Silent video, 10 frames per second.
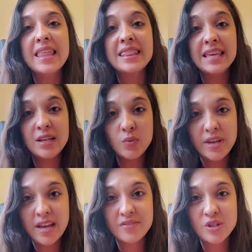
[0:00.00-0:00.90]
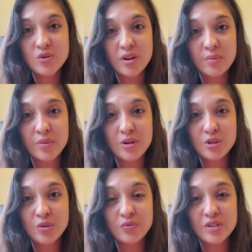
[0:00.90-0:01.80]
Then we have a strong
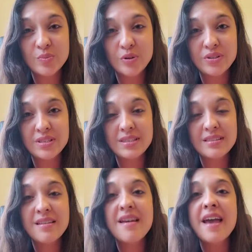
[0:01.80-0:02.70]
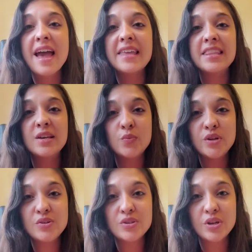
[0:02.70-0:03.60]
emotional response, and then we
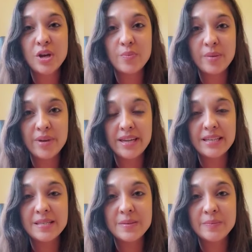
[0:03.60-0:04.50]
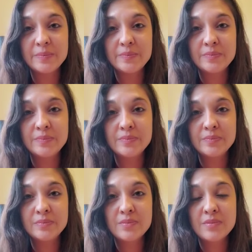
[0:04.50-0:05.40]
use a coping mechanism.
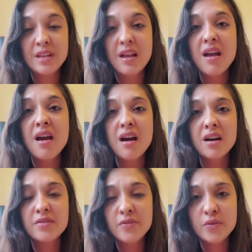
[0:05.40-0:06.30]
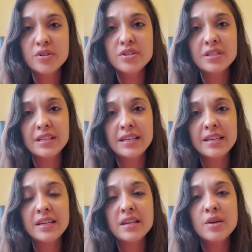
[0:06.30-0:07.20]

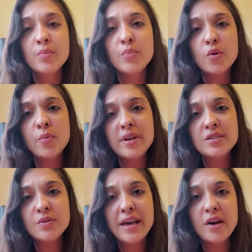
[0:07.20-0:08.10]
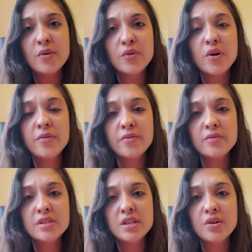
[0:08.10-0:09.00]
Unfortunately, poor mental health often
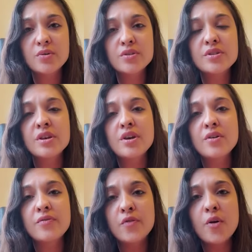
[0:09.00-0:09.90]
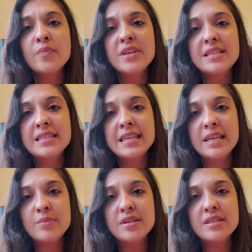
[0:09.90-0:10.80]
results from these
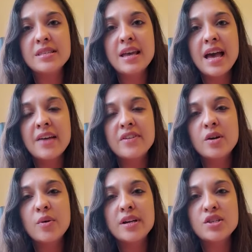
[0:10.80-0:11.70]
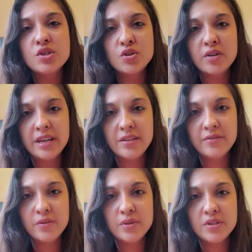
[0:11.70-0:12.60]
schemas having quite a strong
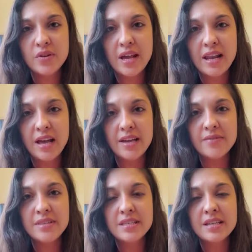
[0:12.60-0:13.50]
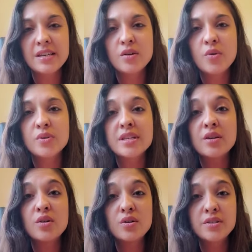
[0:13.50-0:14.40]
influence on our lives, causing
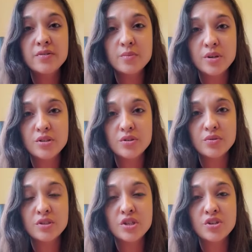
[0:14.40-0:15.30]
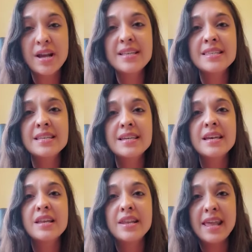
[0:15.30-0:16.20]
a lot of emotional distress,
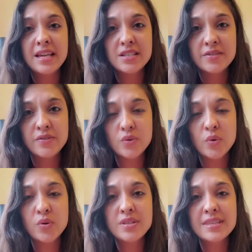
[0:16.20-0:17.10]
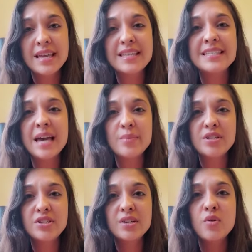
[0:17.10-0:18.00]
negative thoughts, and
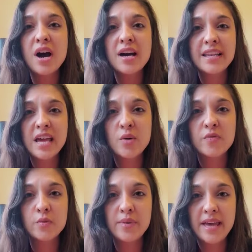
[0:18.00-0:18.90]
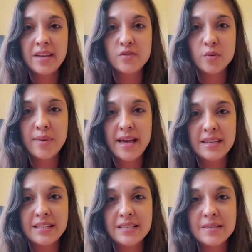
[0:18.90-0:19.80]
damaging or unhelpful behavioral
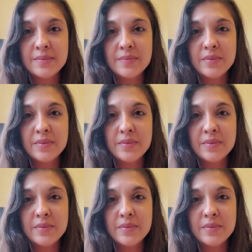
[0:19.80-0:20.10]
patterns.